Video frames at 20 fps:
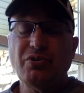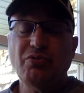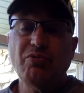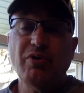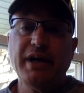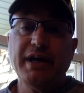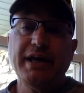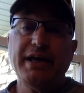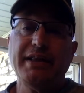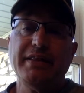the
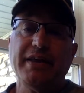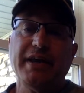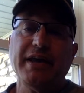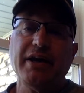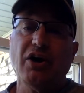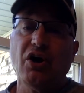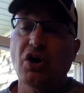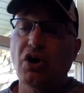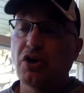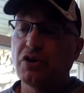way,
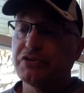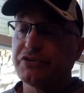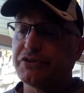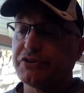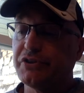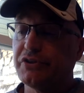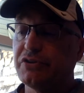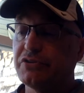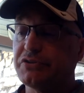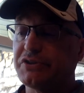they
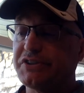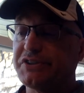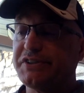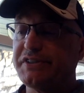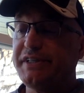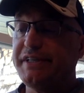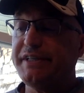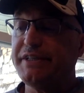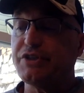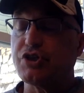also
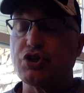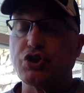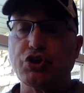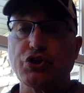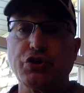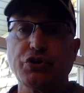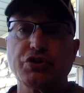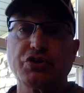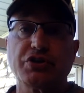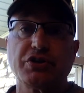seize
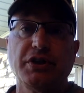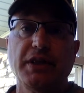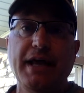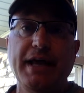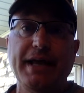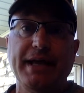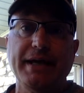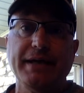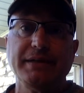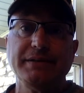church
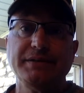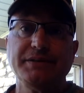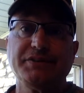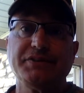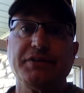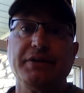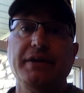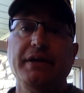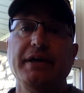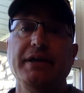
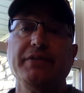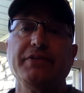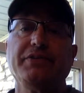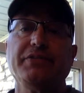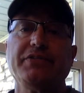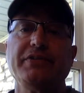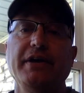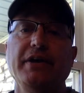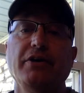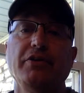lands and
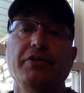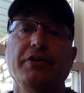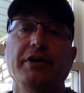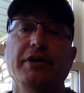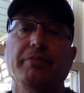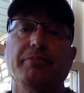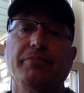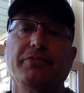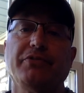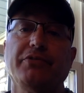sell
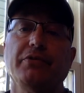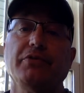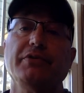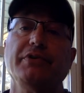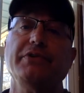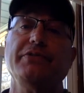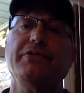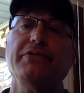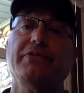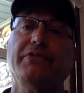them. So
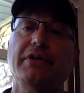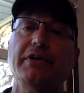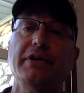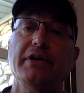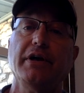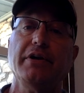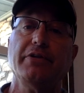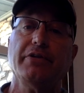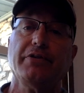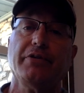this is
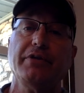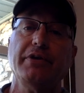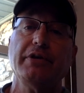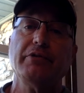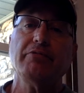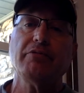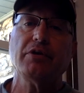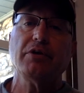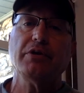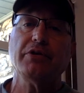another
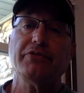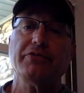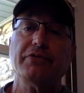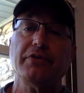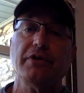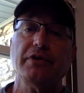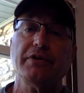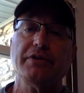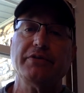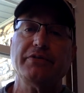thing we're going to
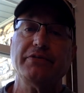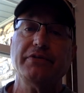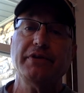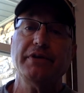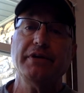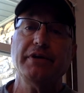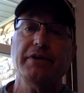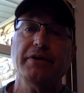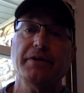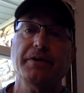start to
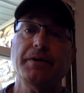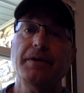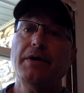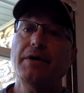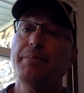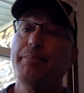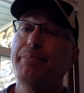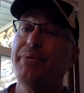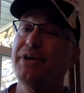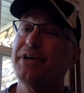see here.
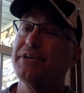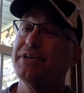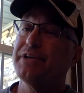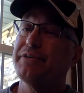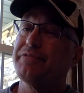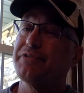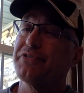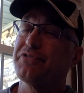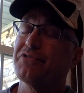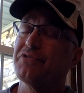Big
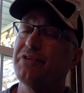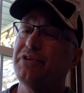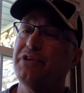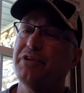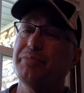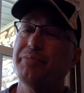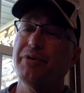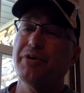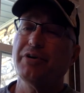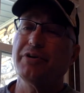difference between
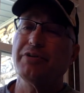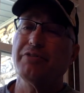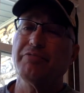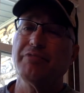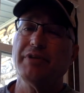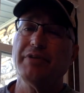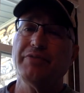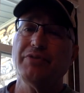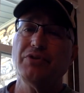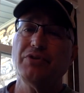the American
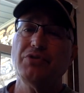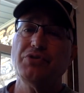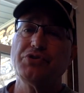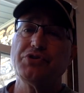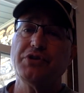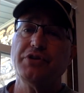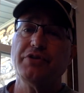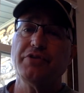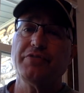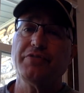
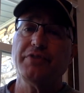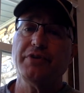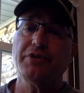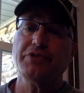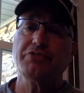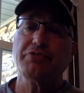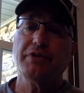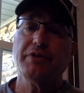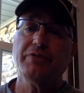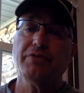Revolution and the
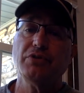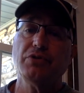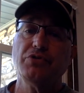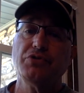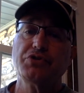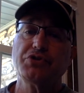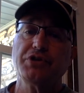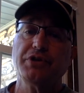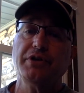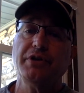French
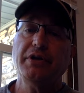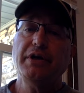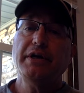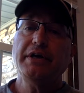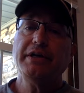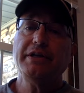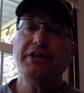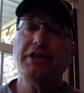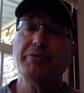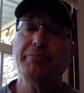Revolution.
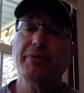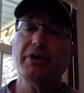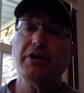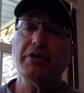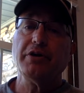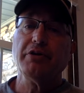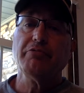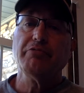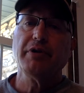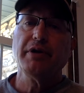In the
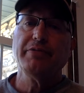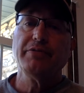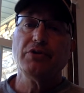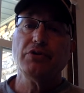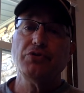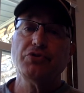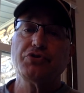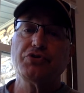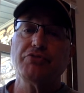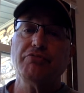American
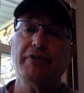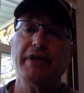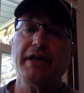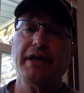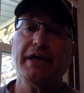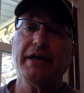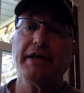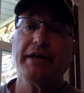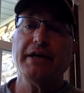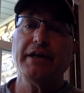Revolution, we
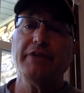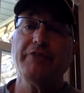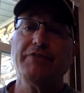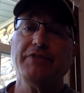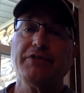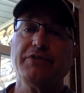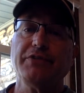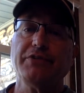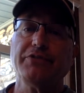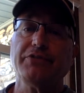had an
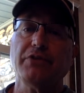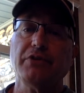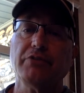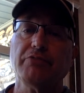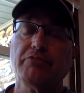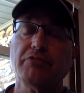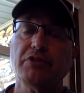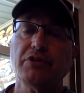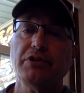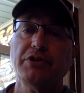emphasis
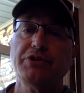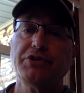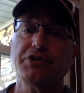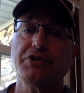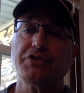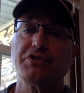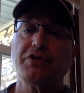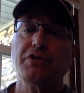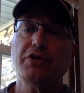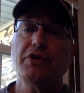on
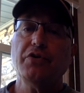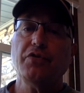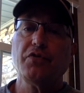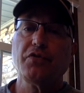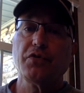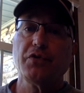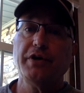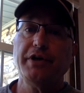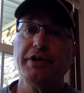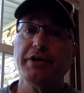religious
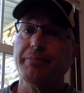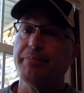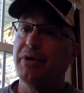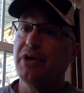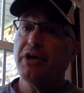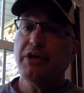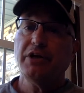freedom.